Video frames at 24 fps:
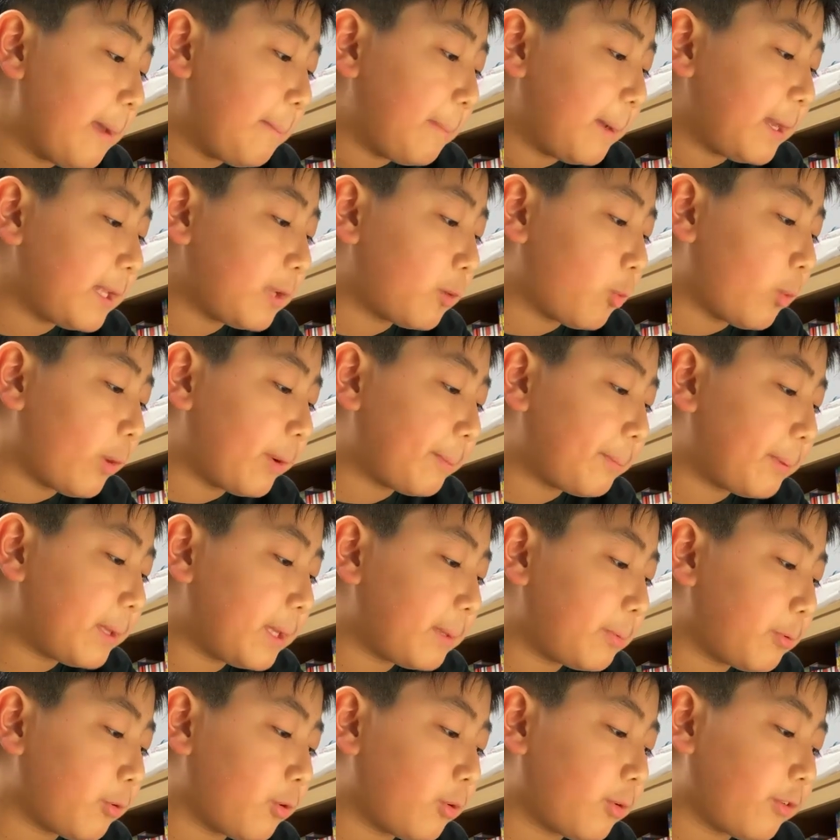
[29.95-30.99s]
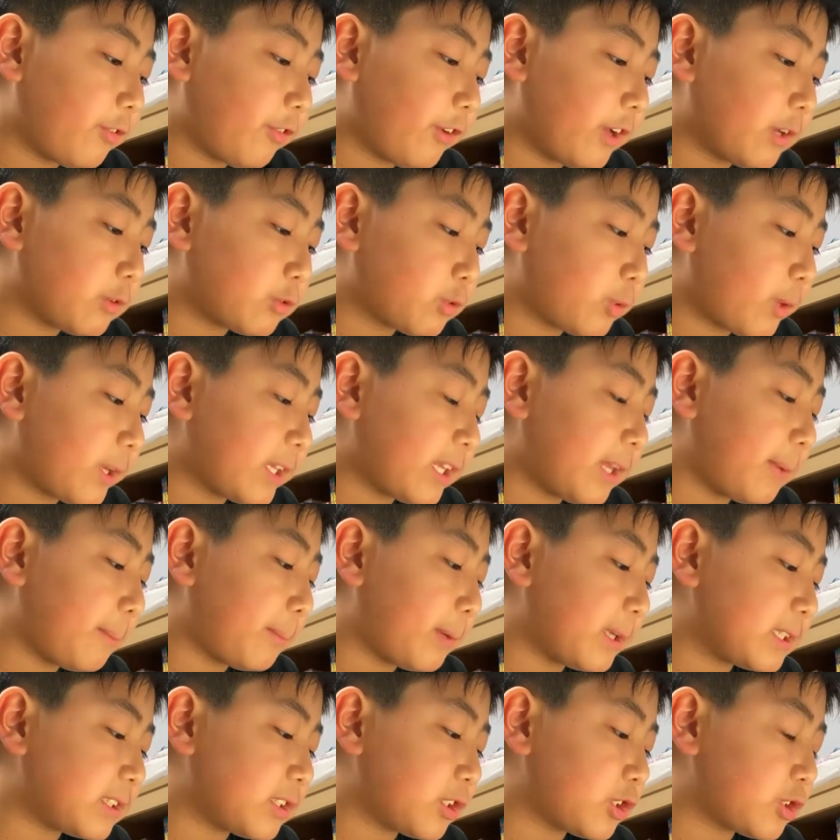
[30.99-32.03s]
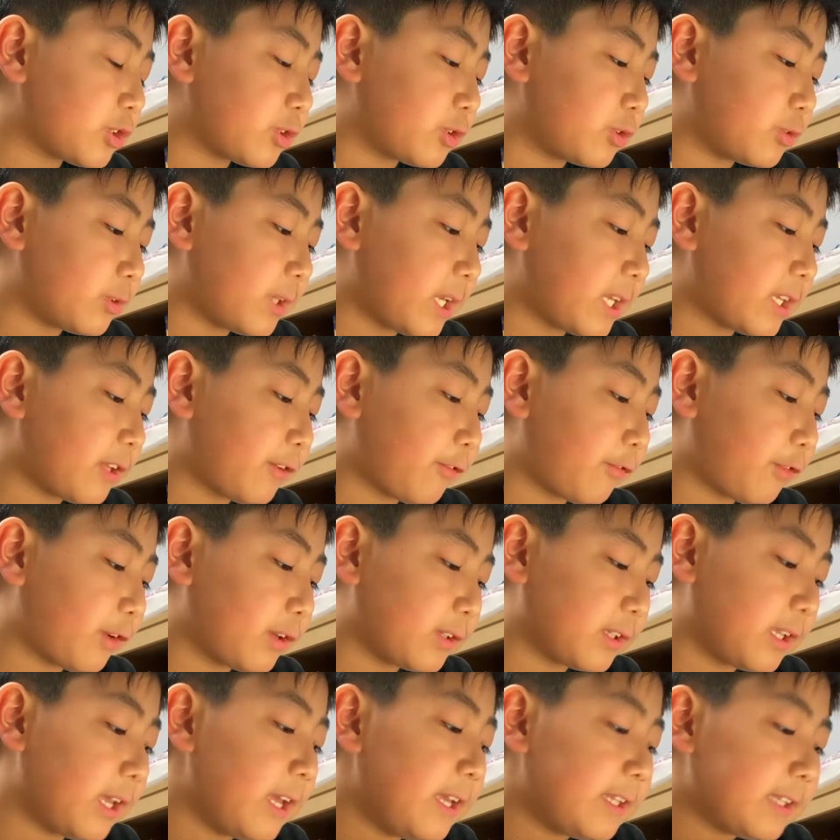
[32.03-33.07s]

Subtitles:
Many white people felt threatened by such a united front.